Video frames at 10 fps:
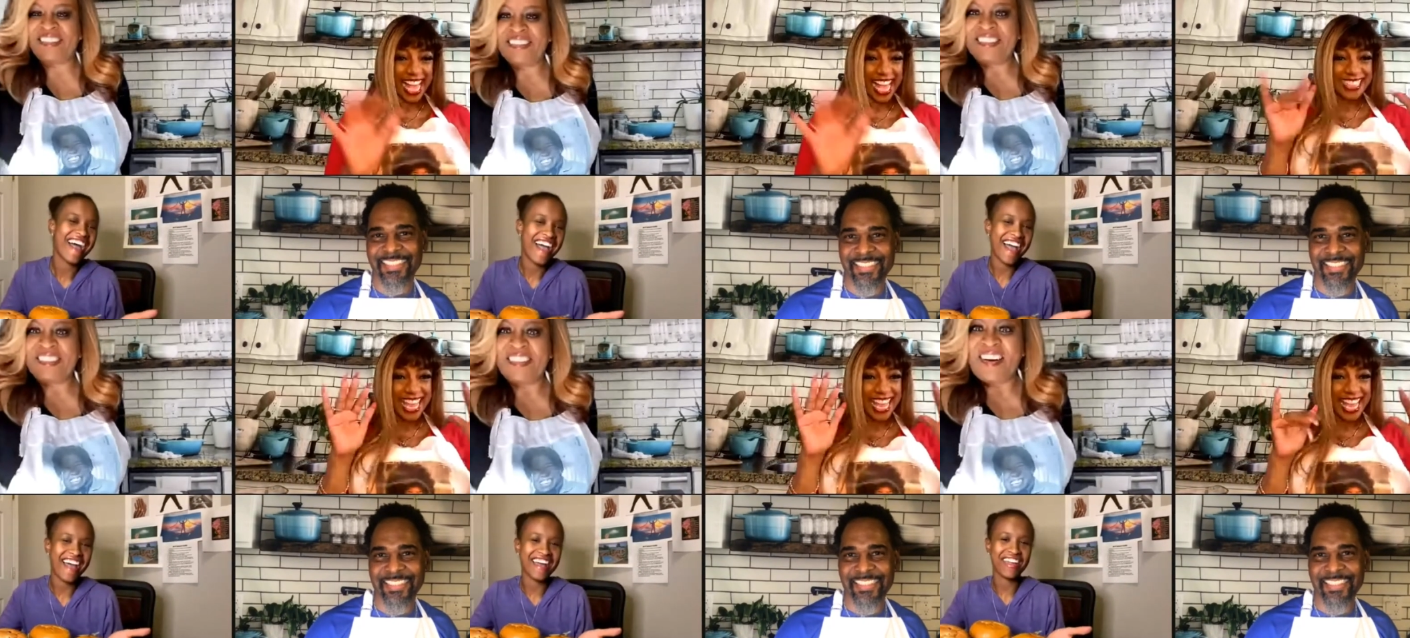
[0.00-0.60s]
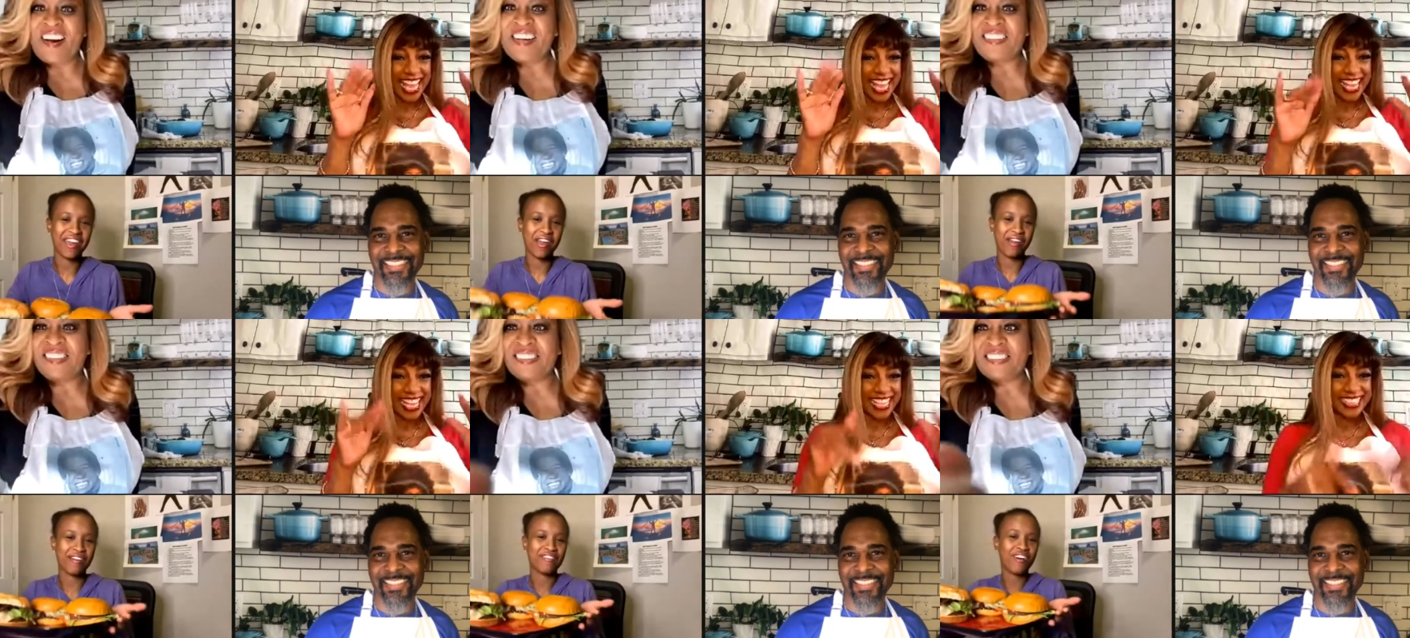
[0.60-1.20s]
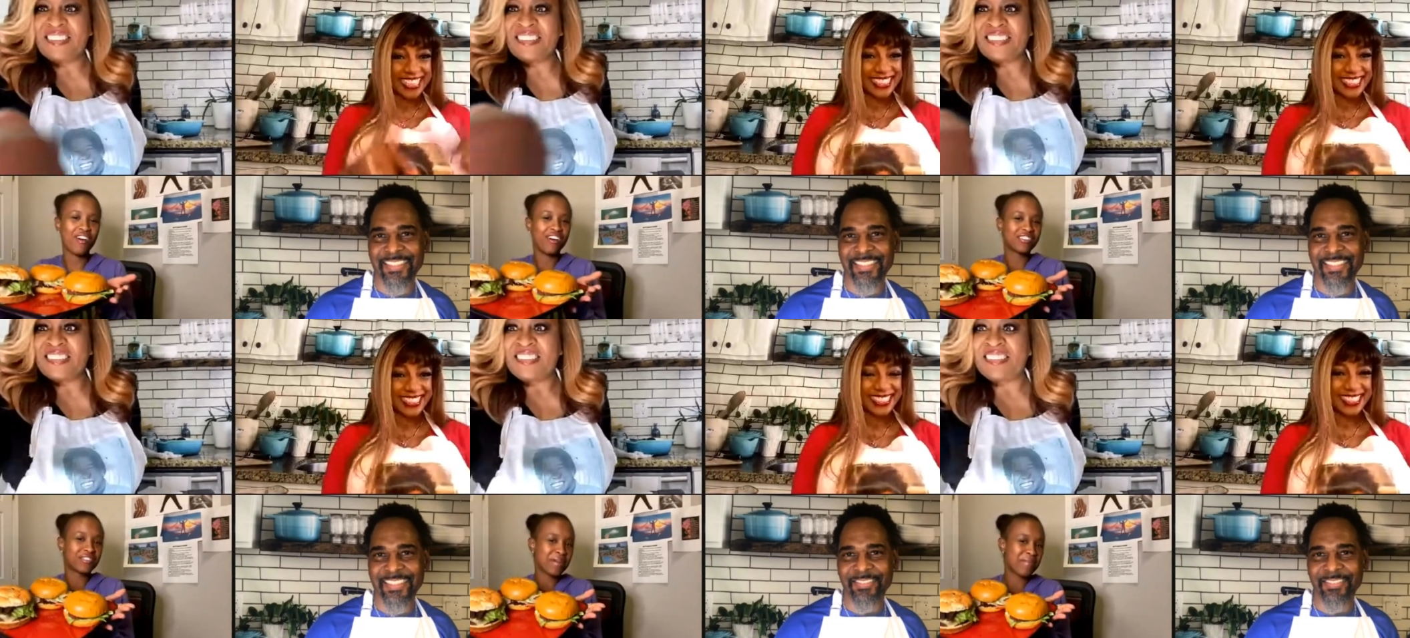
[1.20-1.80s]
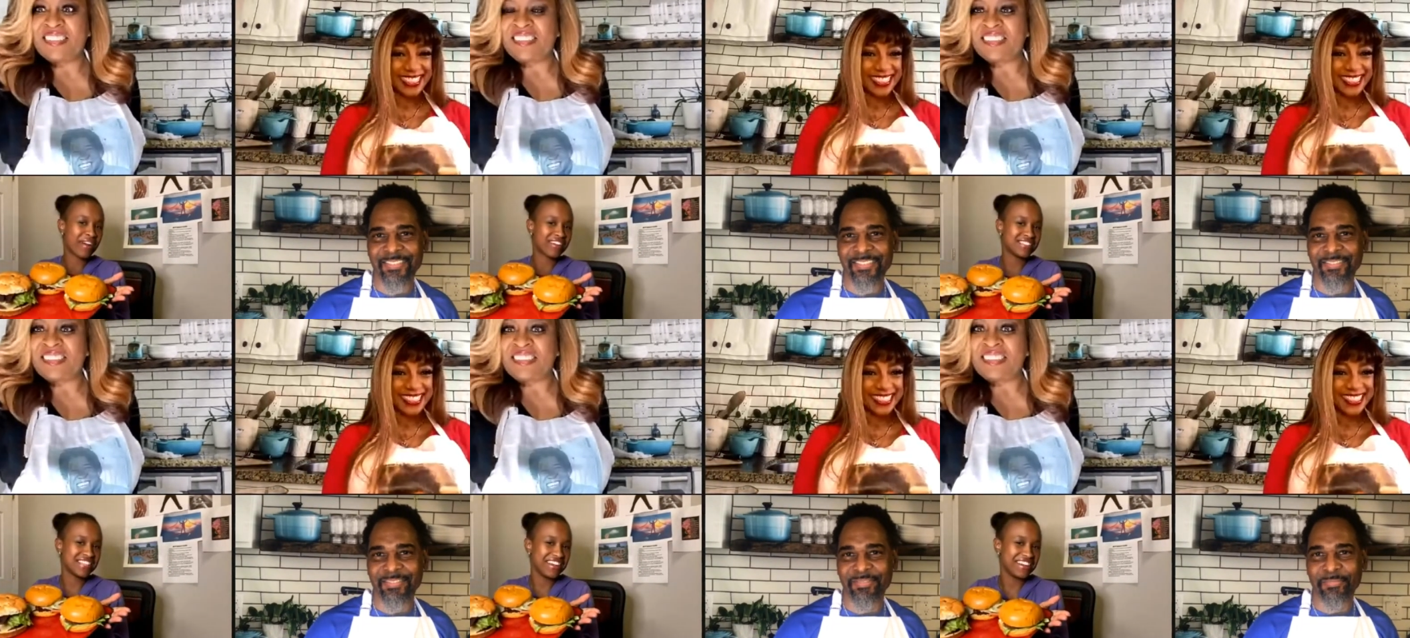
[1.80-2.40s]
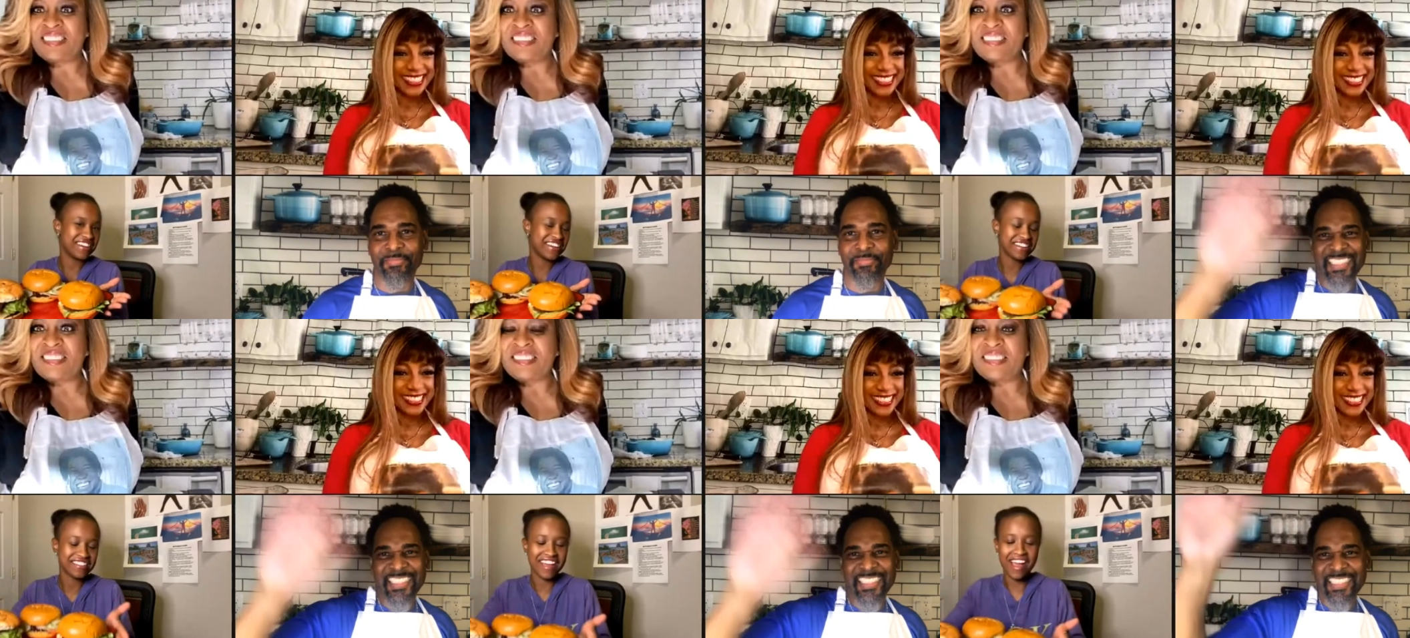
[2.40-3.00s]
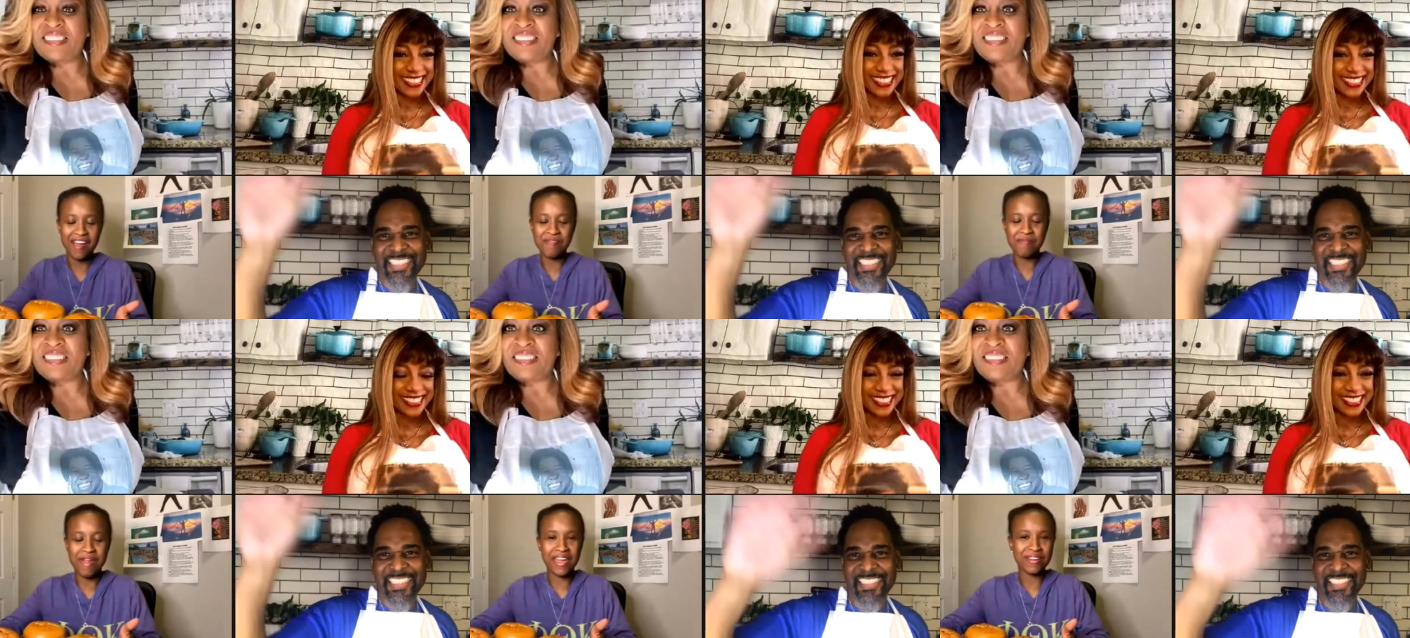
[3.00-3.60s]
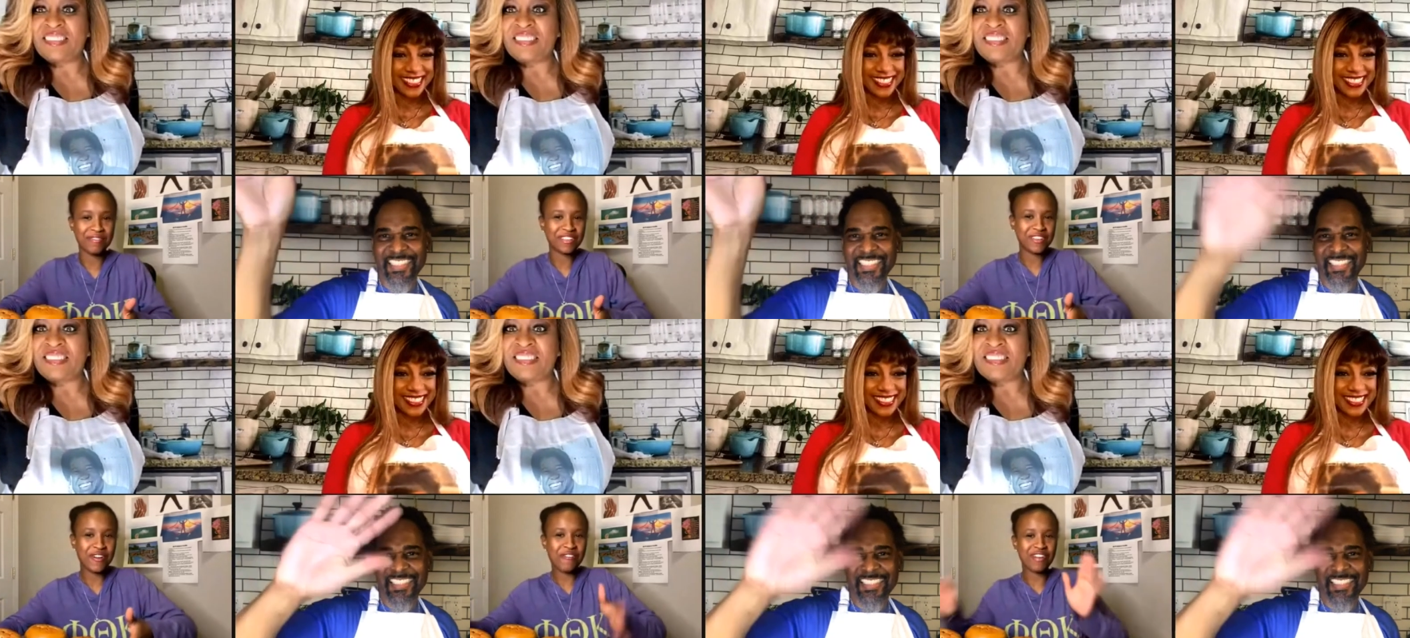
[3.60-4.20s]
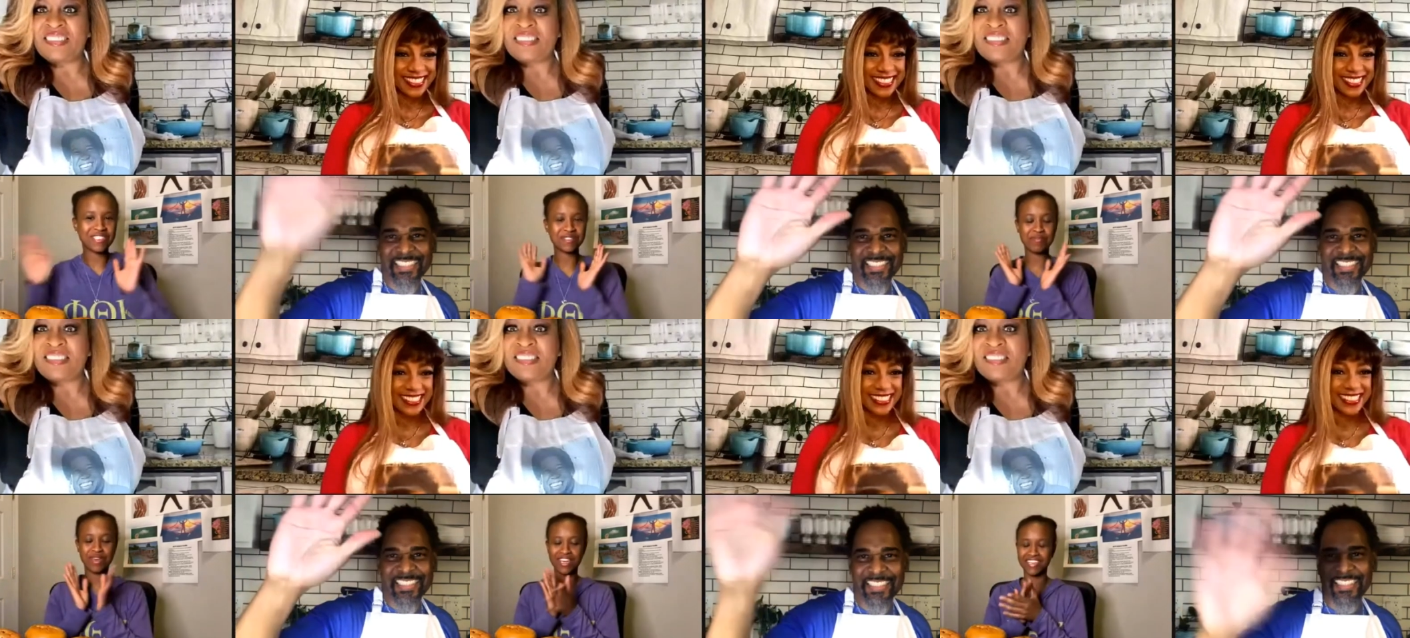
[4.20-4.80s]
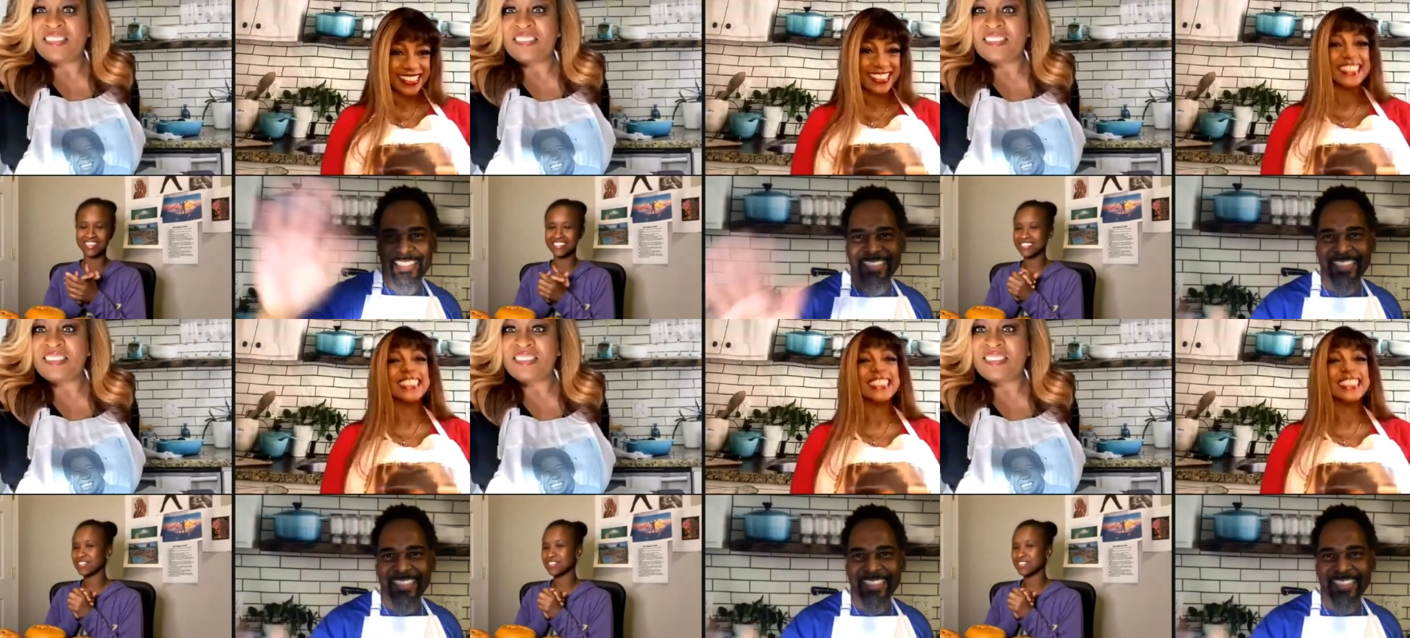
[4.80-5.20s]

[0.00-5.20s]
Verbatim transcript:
Speaker 1: I have all three burgers here that I've made with your recipes.